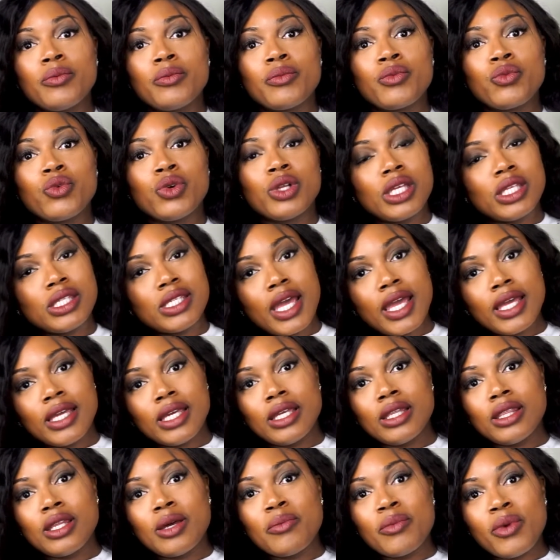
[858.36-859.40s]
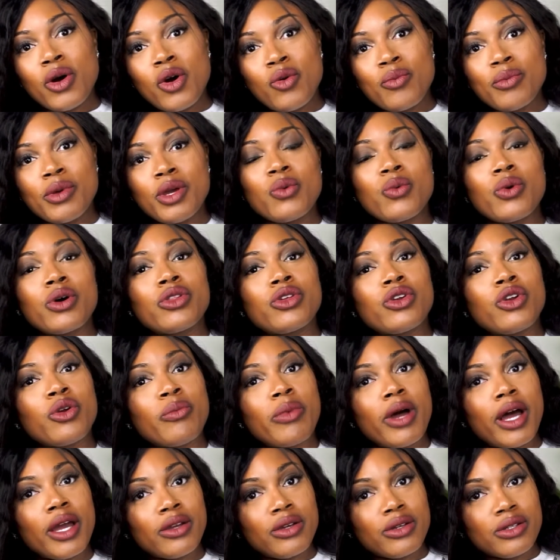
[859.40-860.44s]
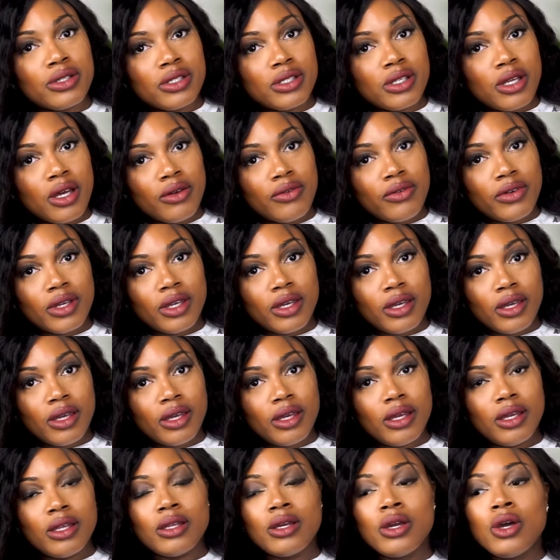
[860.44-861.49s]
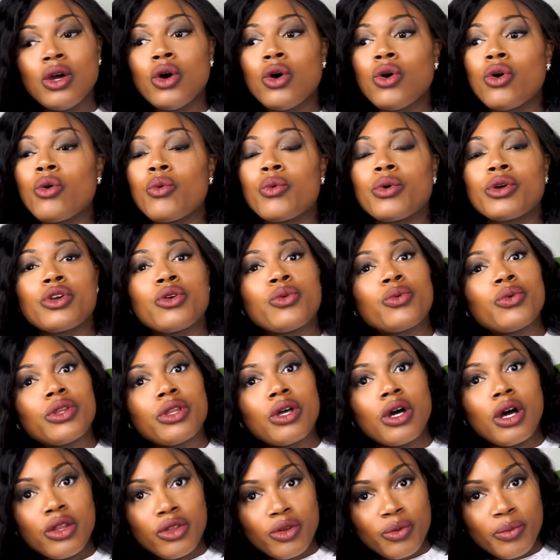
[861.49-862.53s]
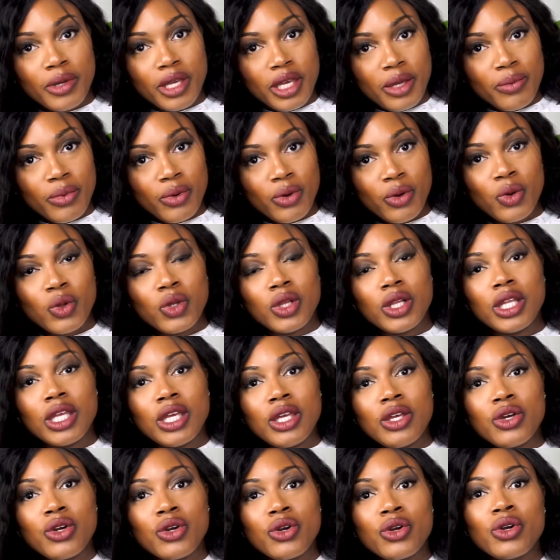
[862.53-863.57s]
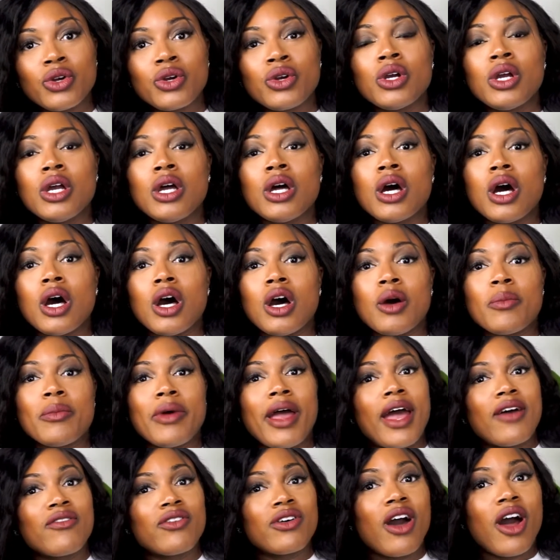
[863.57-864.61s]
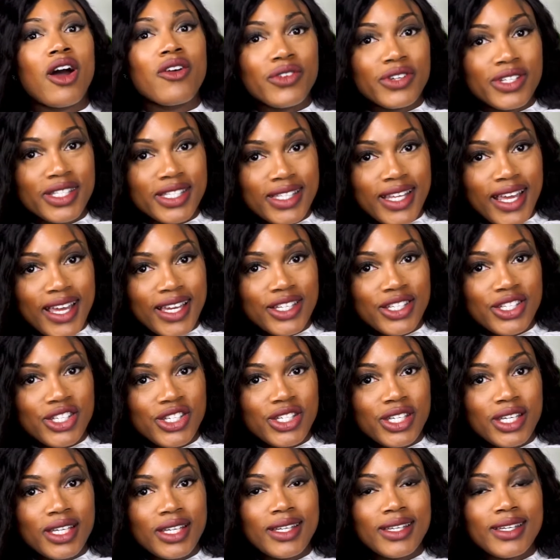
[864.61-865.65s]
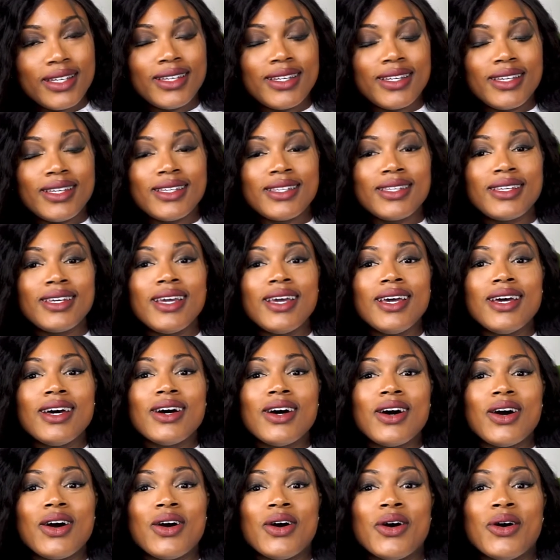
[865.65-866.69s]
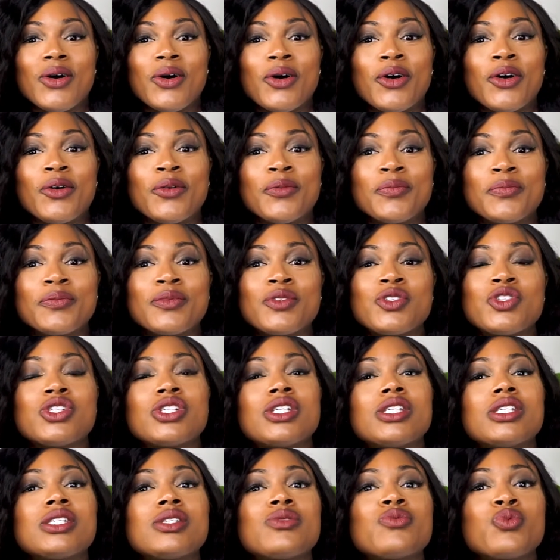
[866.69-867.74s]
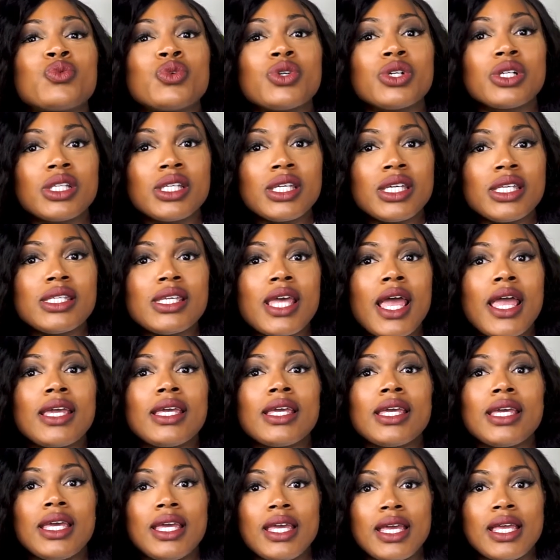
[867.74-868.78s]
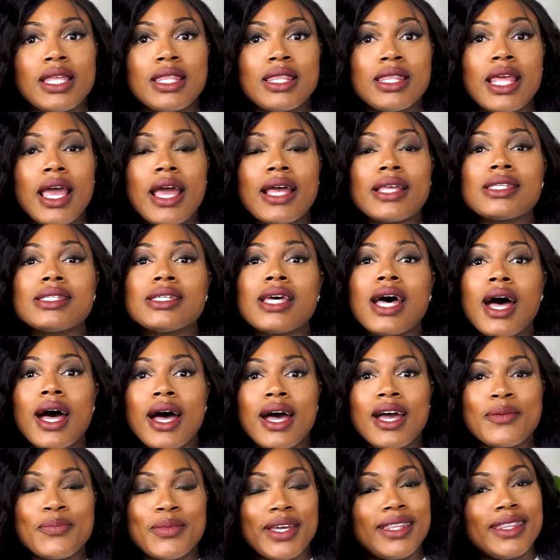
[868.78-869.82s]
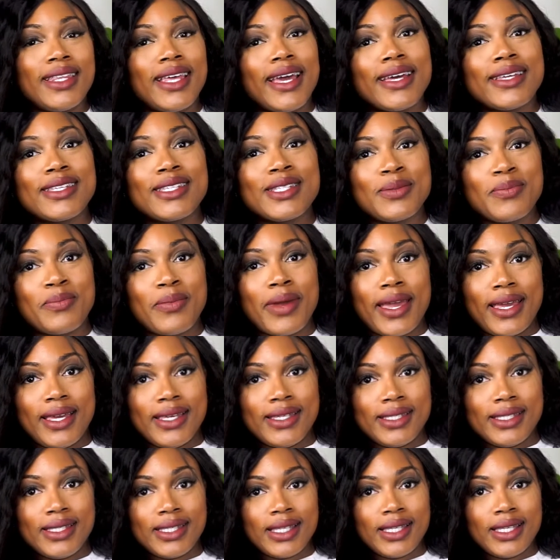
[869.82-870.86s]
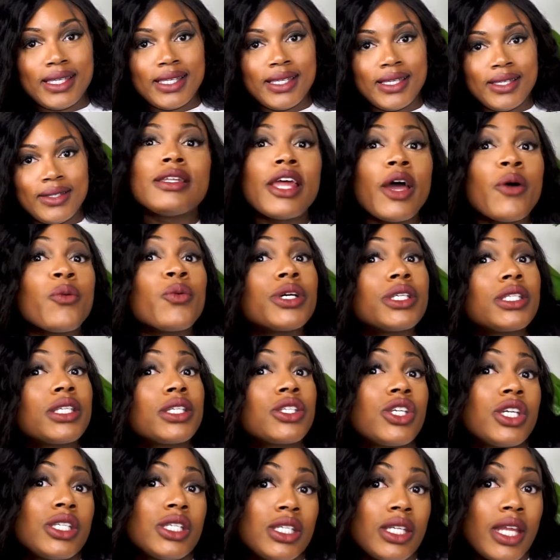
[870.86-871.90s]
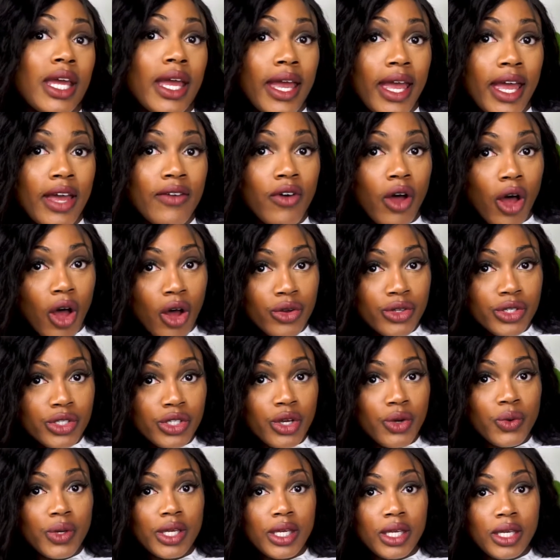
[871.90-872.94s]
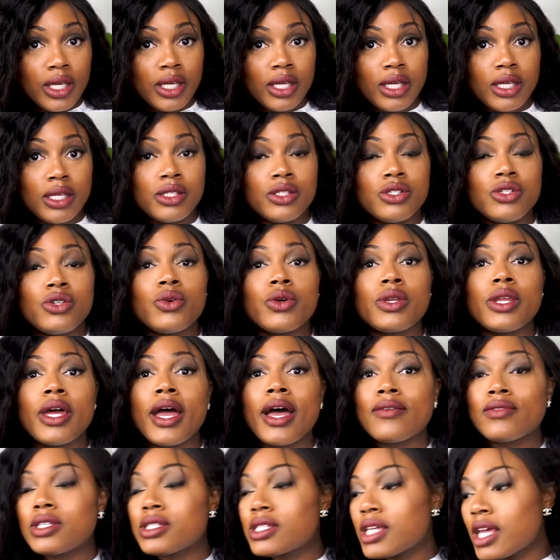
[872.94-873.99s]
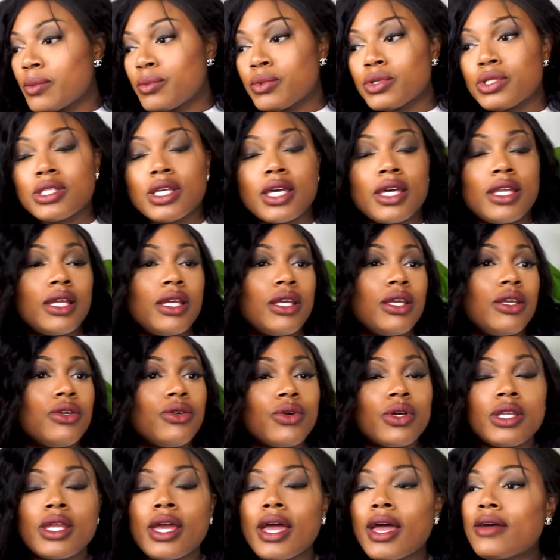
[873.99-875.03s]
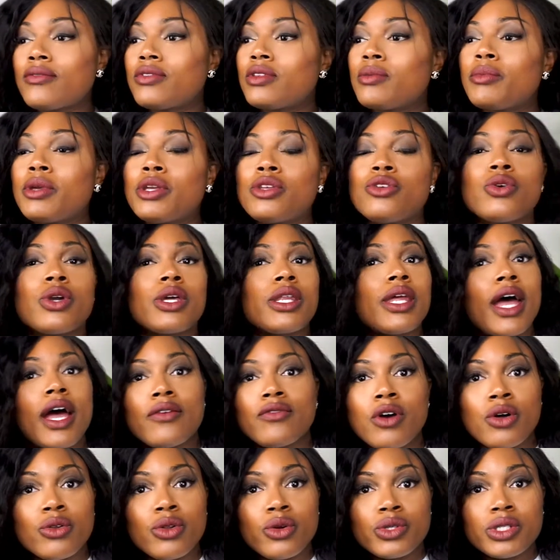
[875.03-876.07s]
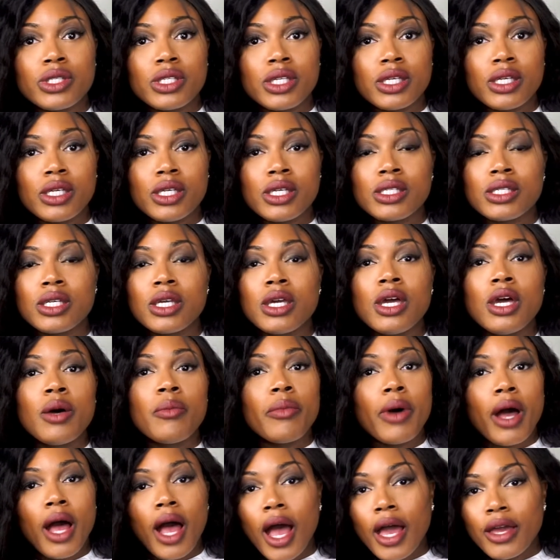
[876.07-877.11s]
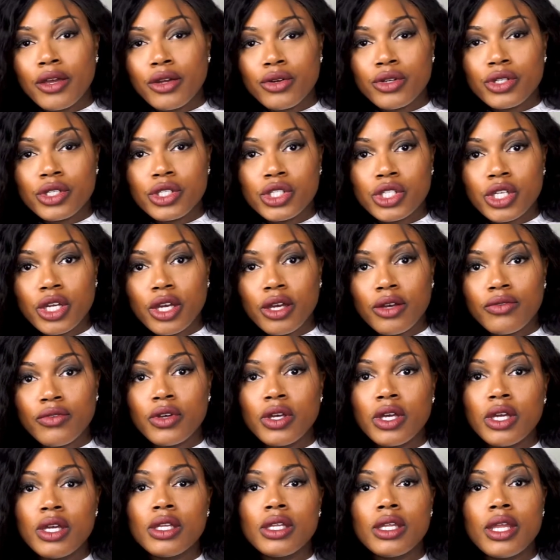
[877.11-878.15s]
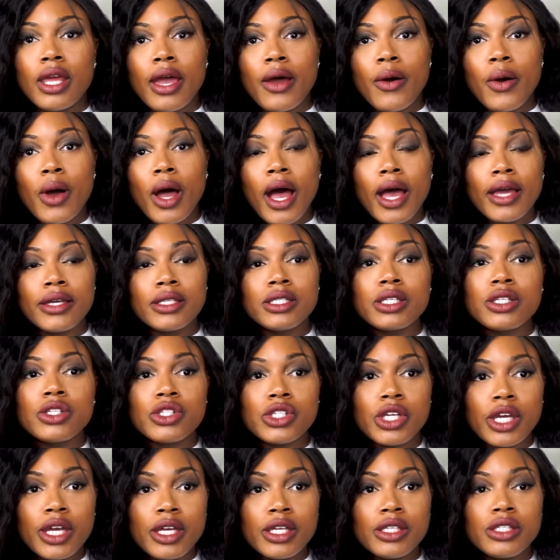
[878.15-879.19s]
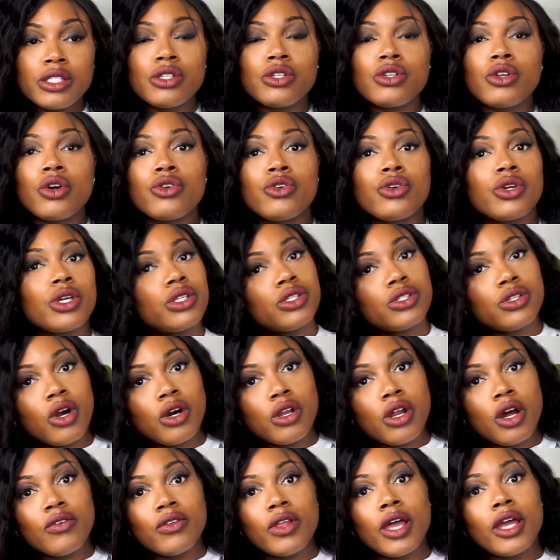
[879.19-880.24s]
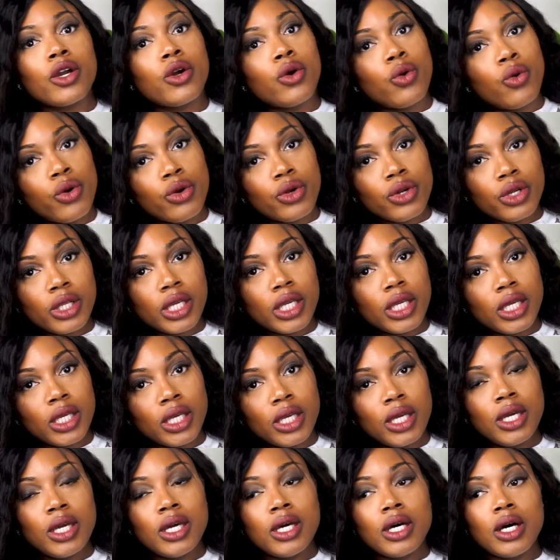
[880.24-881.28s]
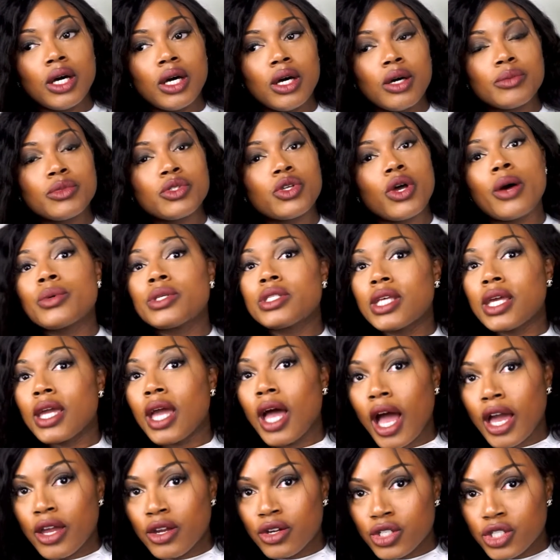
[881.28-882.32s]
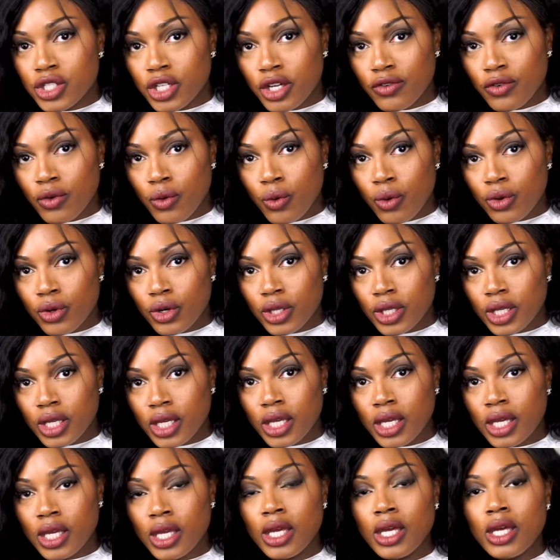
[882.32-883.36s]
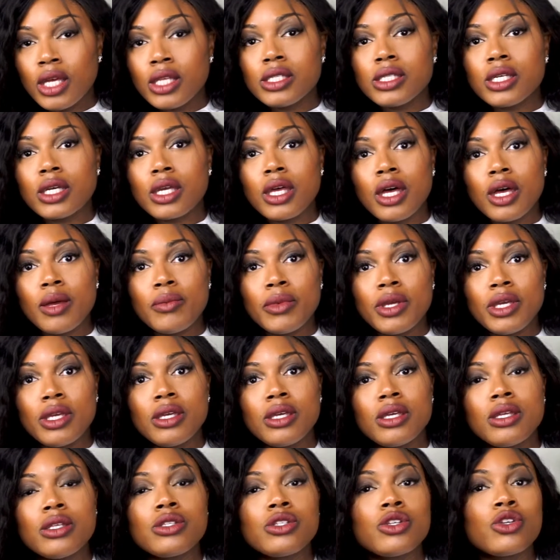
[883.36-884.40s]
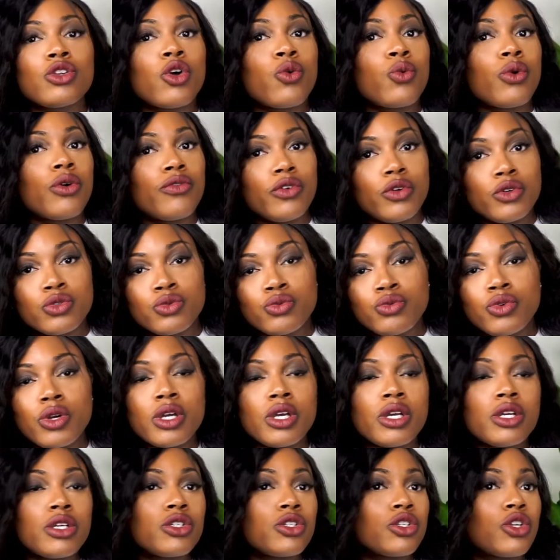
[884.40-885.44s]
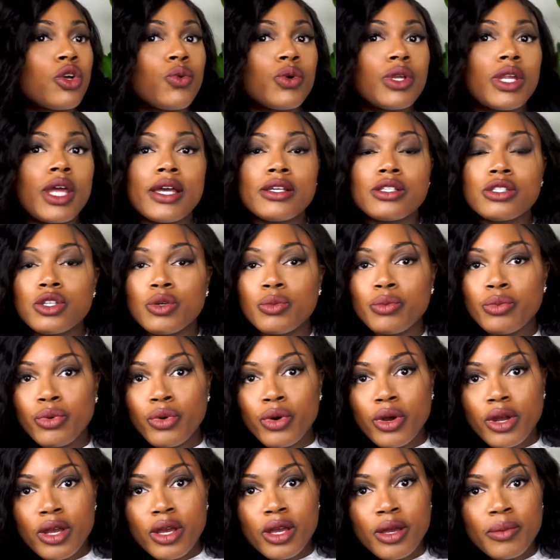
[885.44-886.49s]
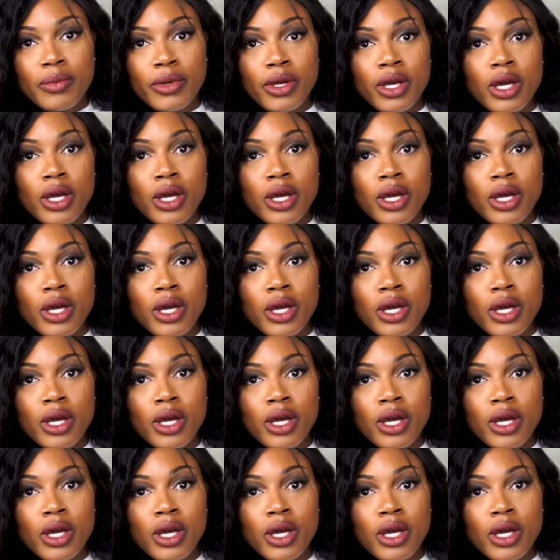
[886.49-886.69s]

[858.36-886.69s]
Really take in the moment, whether you're by yourself again or where you're with other people. Linger, have conversation, just really take in that time in that space. Now, one suggestion I have also is you can have the table setting, you can have the menu, you can have all those things, but hire a chef. Now, I suggest, you know, you can start off like quarterly. So I would say hire a chef quarterly to come in so no one feels rushed, no one has to prep.